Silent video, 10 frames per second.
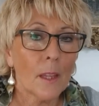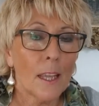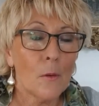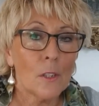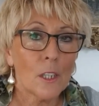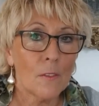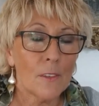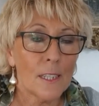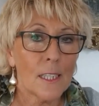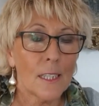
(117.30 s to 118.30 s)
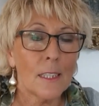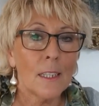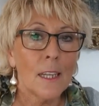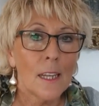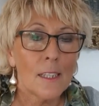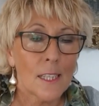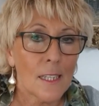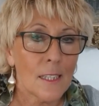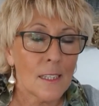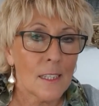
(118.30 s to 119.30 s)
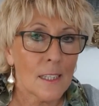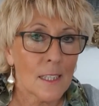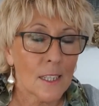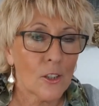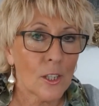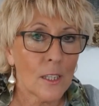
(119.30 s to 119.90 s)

he was convicted, sentenced to 6